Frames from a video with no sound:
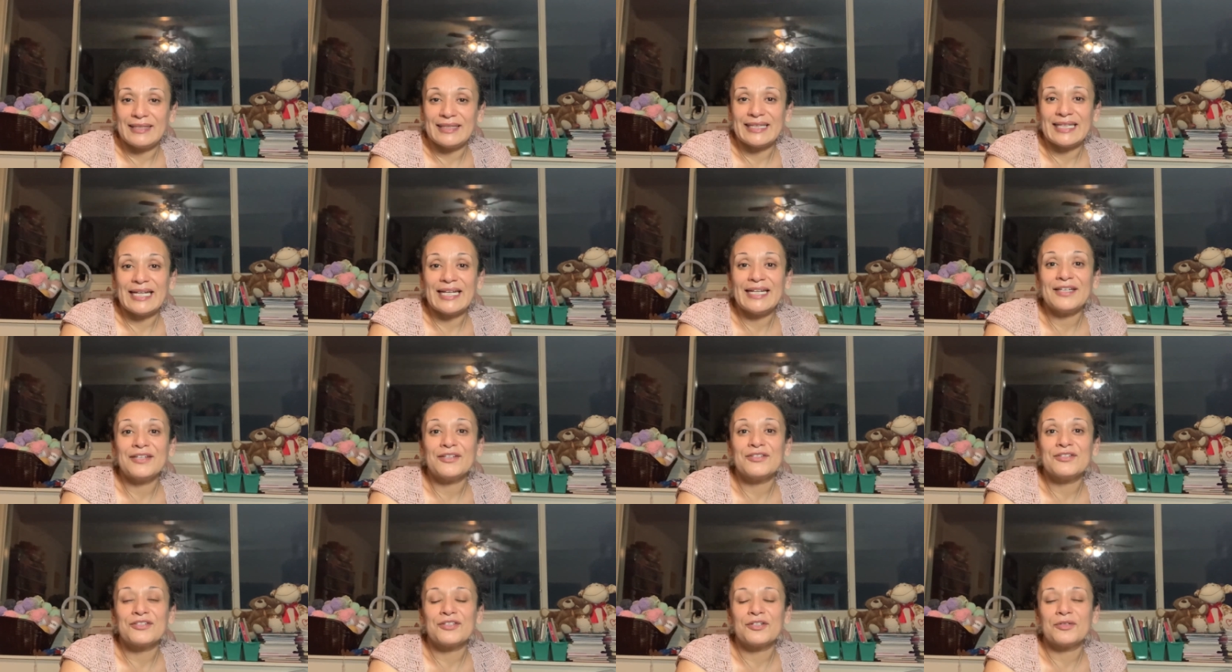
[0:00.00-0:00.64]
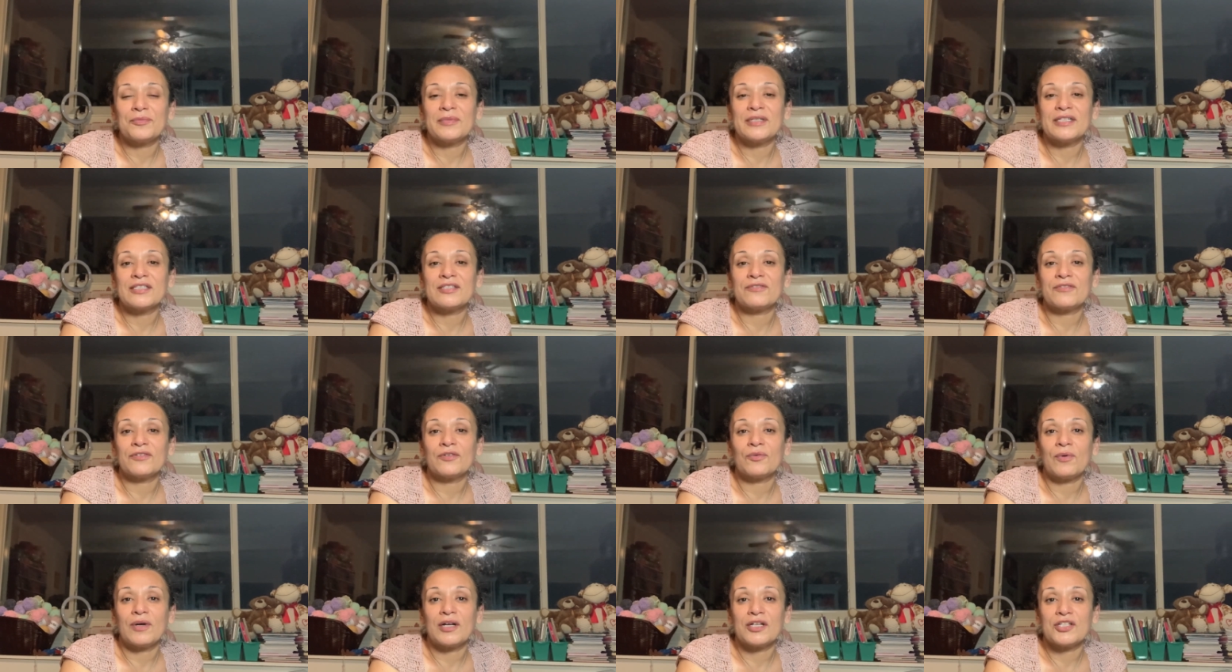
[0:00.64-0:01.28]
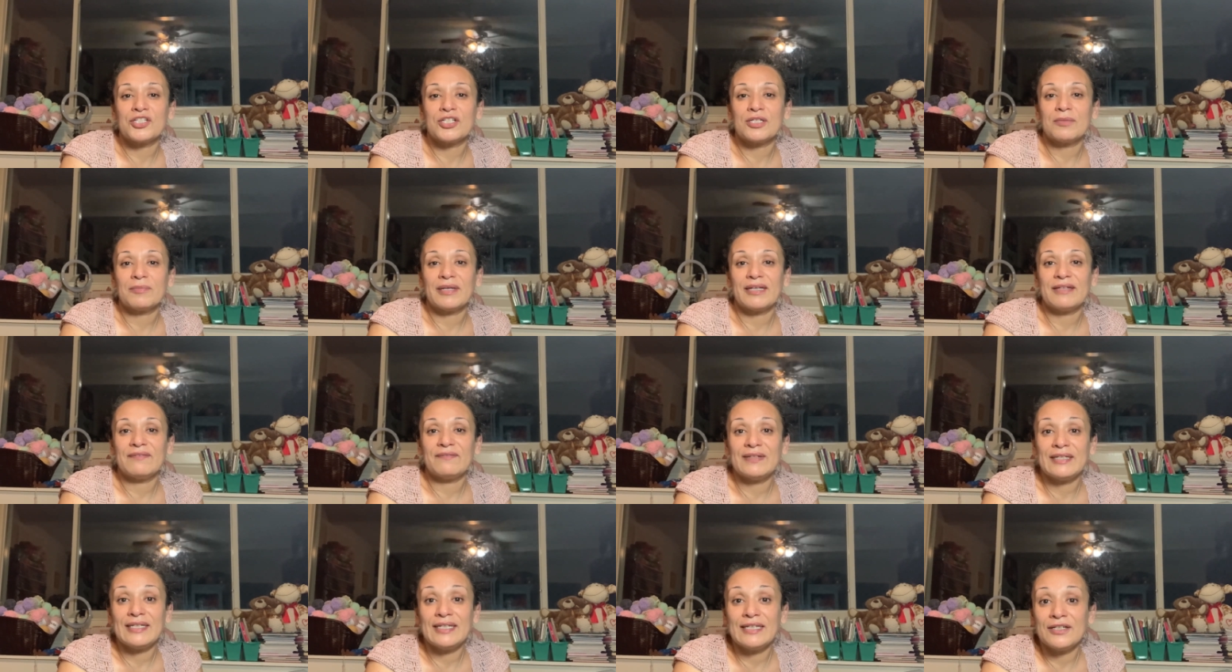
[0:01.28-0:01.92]
Thank you so much for watching my
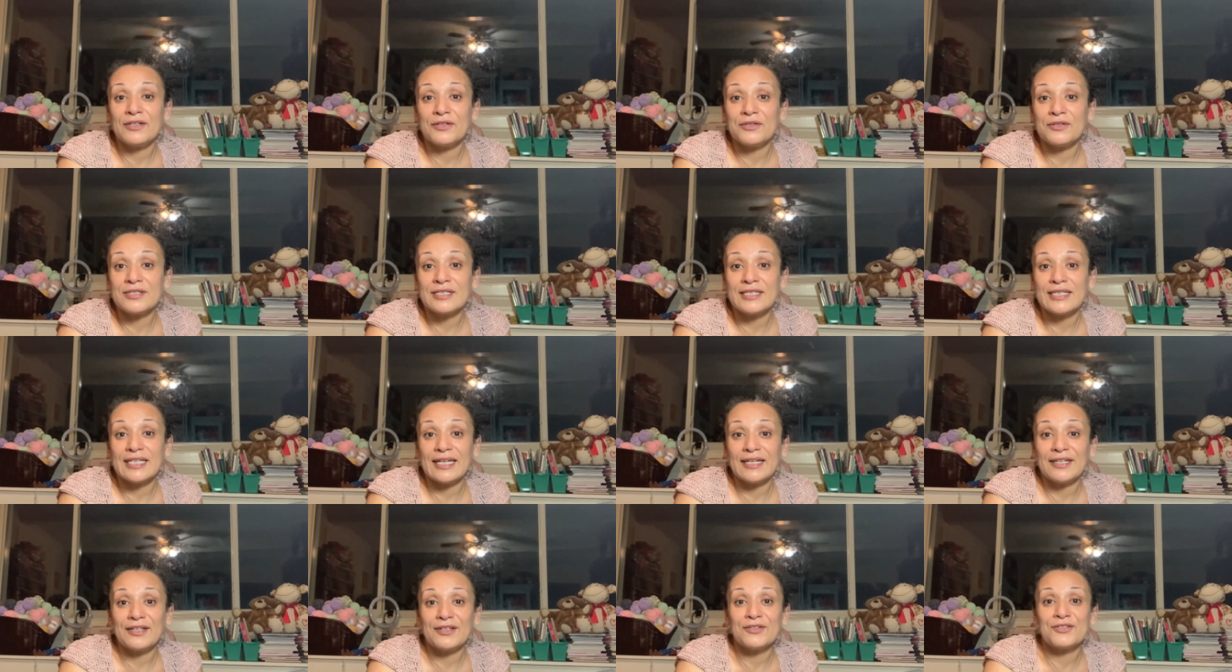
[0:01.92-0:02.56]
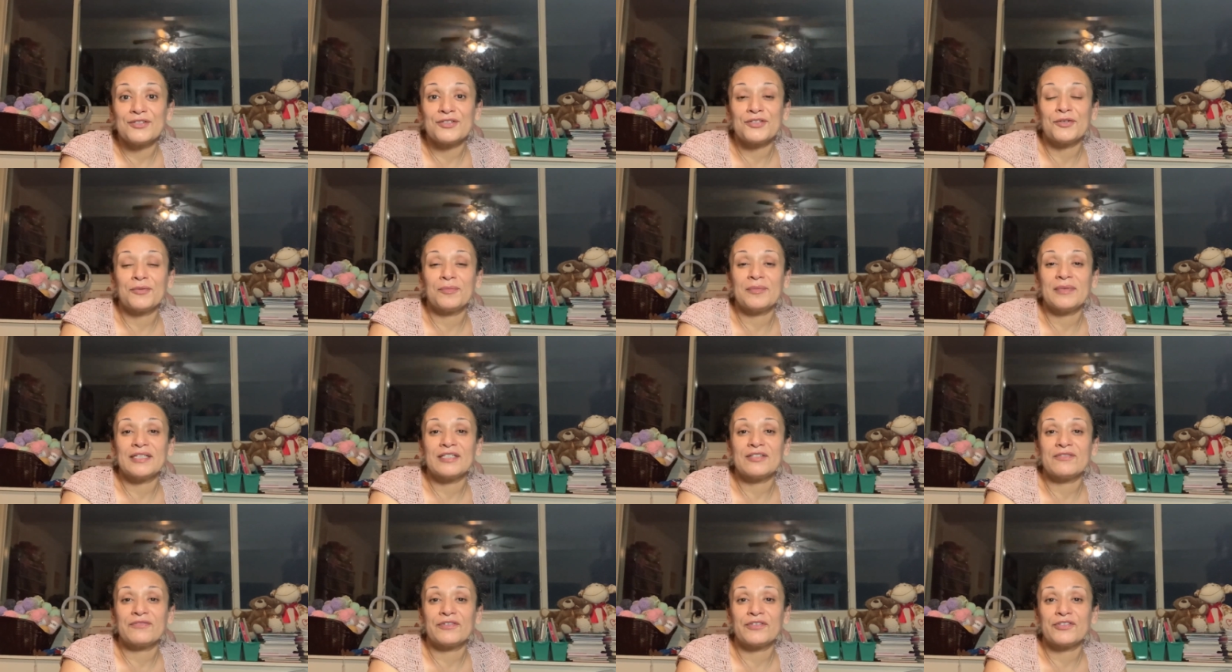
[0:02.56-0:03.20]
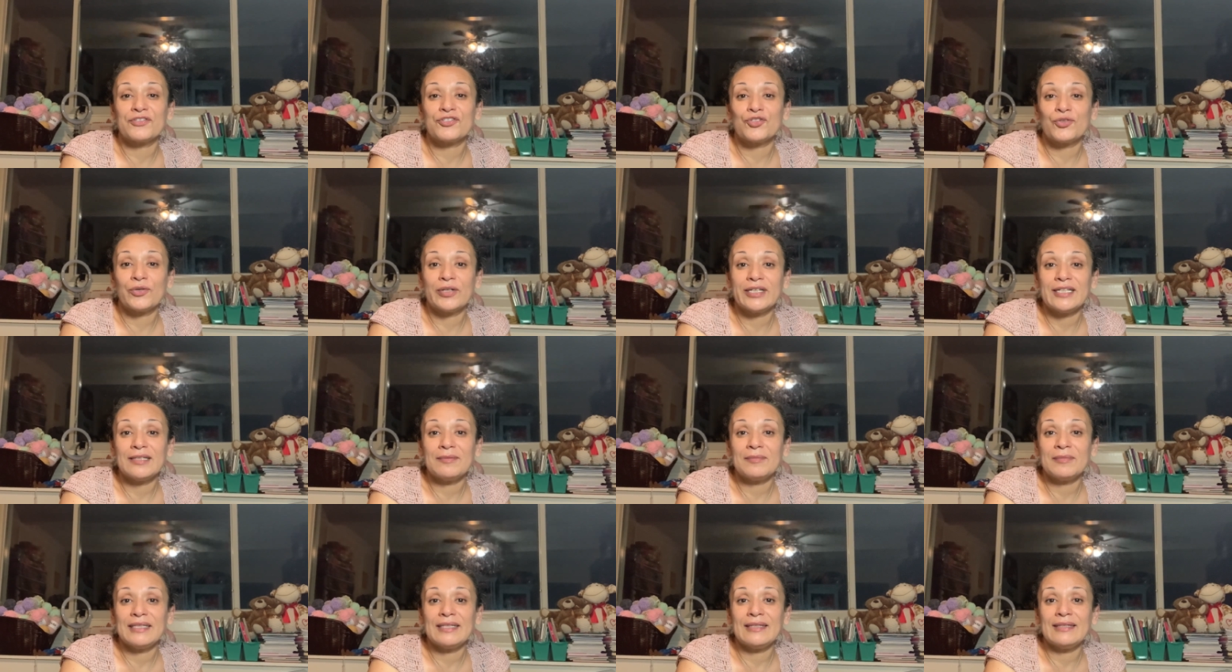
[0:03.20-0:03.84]
videos. Thank you so much for
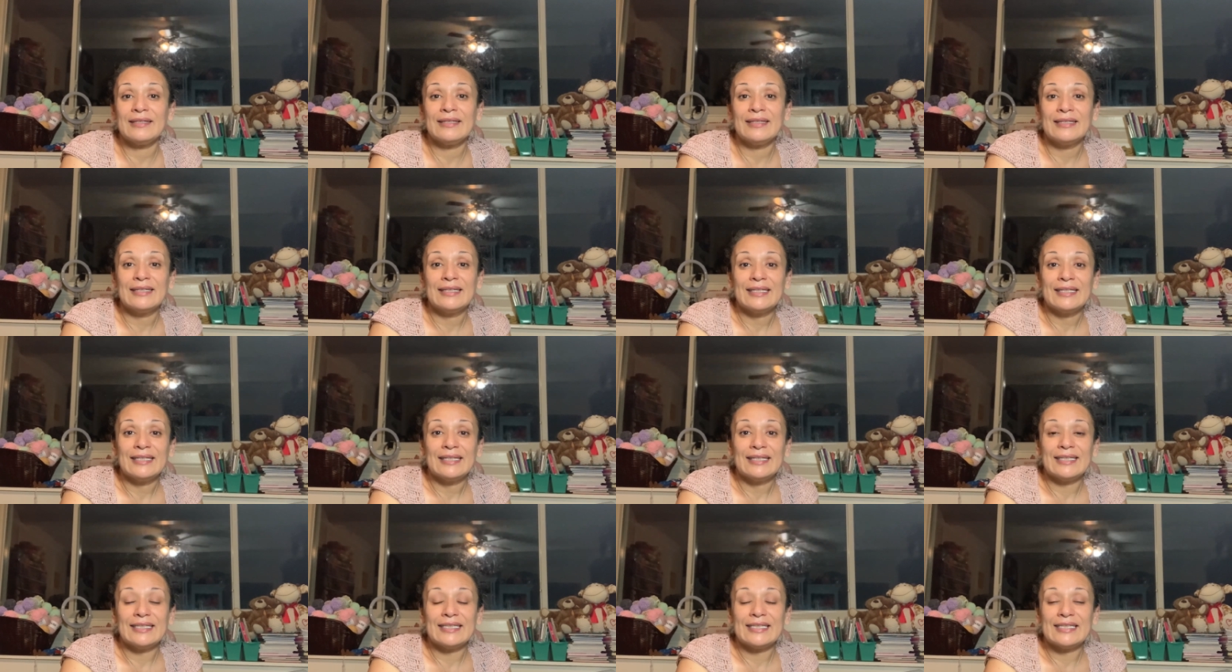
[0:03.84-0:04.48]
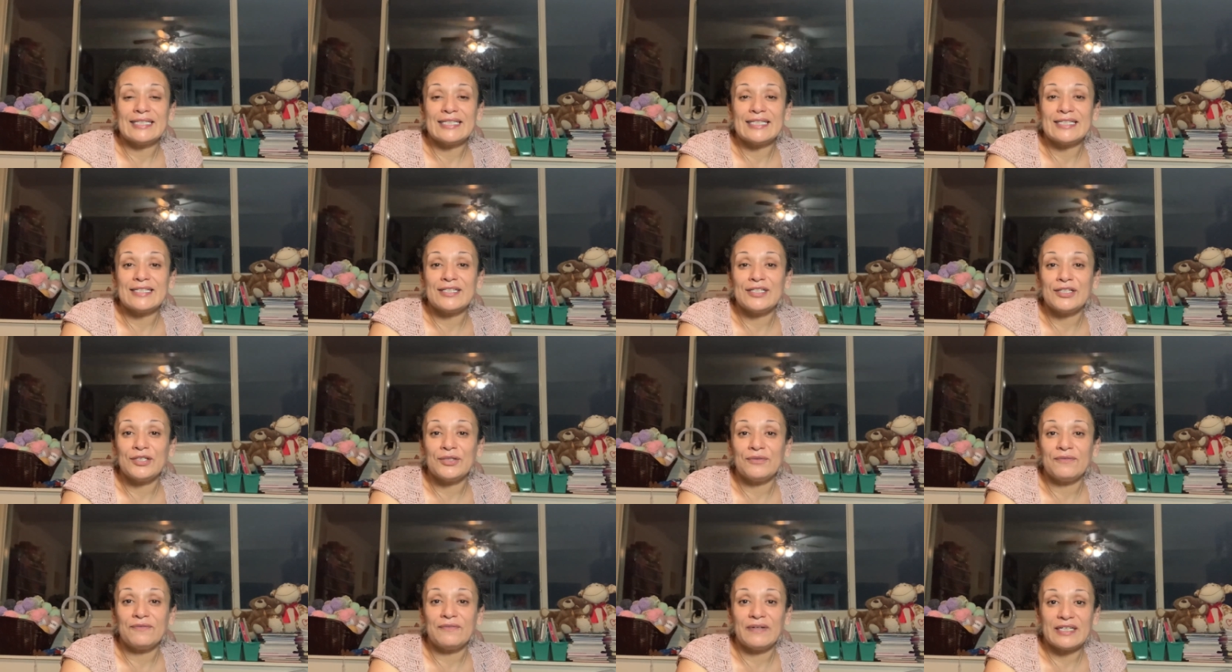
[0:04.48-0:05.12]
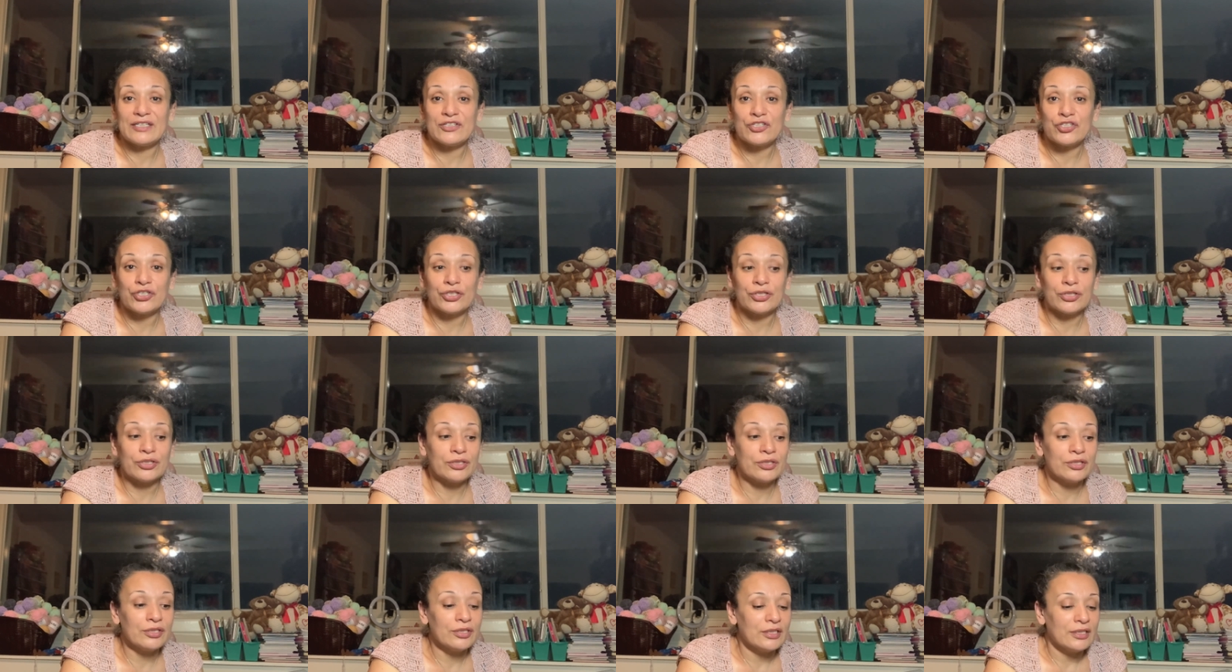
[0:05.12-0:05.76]
joining me in this new
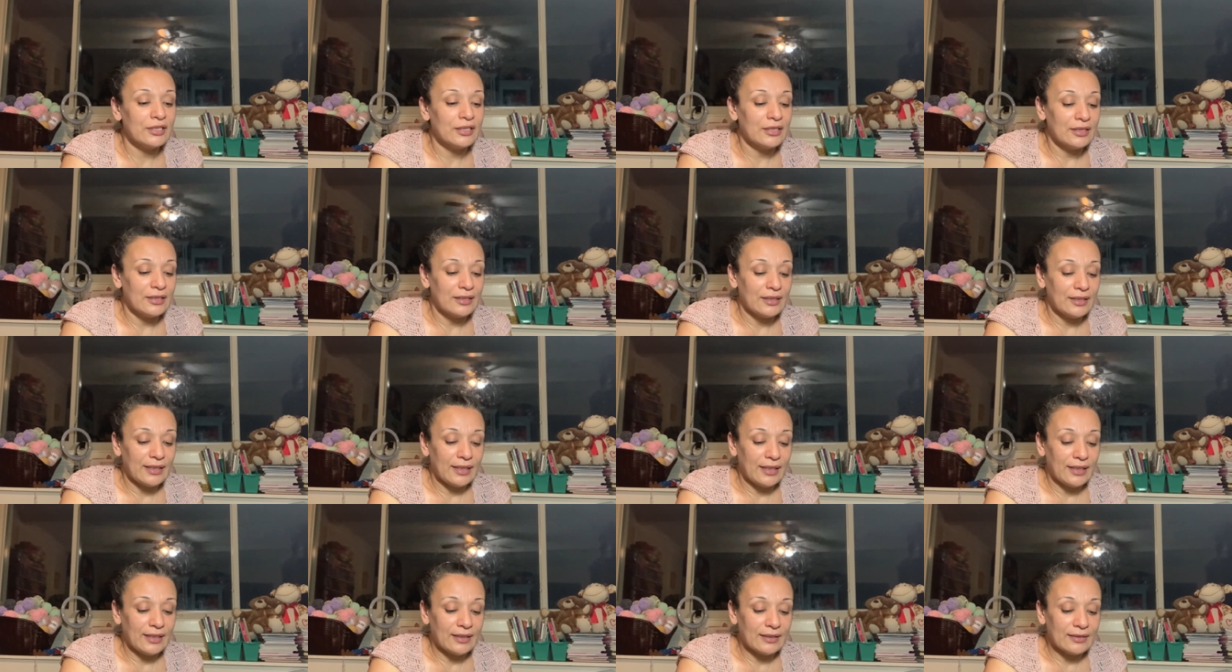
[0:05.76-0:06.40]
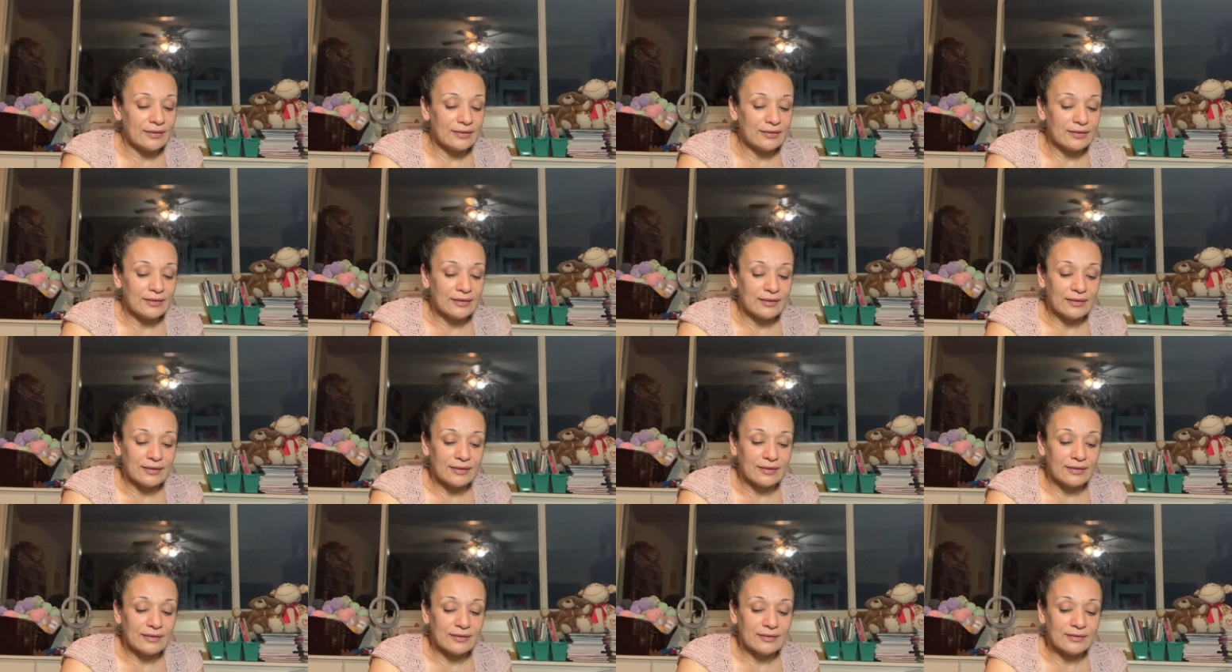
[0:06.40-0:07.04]
venture. And uh,